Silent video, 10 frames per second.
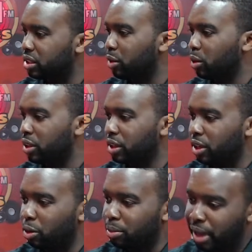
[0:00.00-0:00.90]
and with
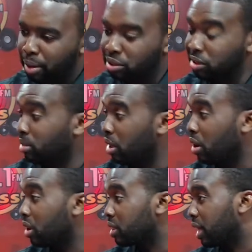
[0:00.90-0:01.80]
me able to
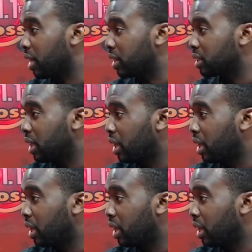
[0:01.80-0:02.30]
prioritize,